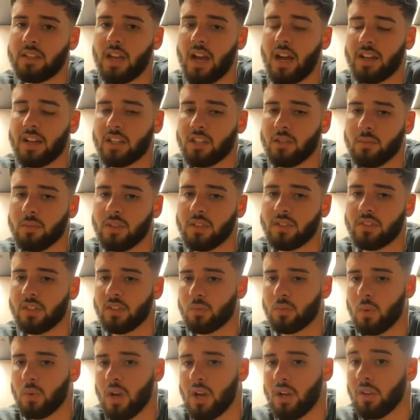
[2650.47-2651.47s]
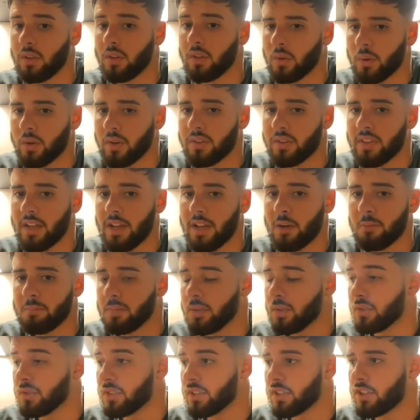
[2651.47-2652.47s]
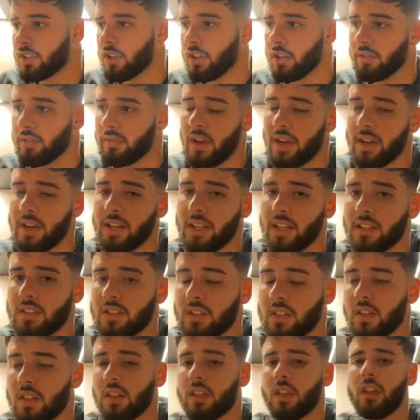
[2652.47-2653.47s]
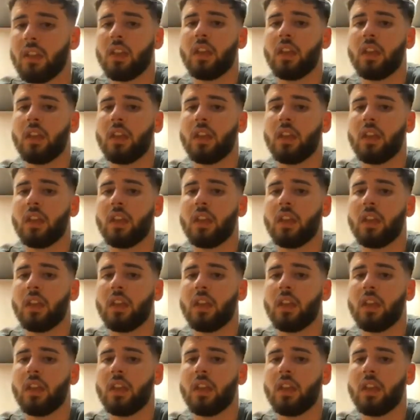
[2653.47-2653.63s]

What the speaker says: documents as well in order to help you secure financing,